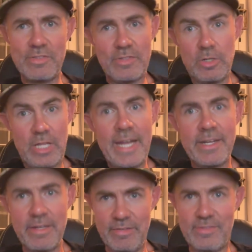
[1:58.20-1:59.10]
their
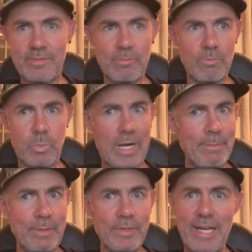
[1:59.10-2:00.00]
likeness,
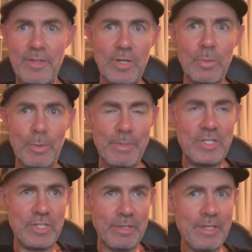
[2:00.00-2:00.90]
probably without their
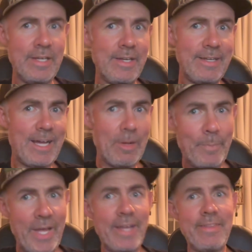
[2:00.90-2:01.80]
permission. Now,
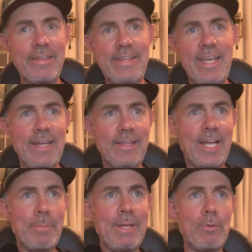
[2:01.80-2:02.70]
back in the day, a
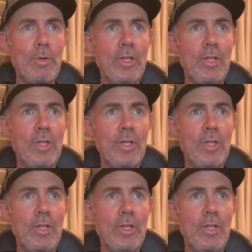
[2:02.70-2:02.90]
lot of people will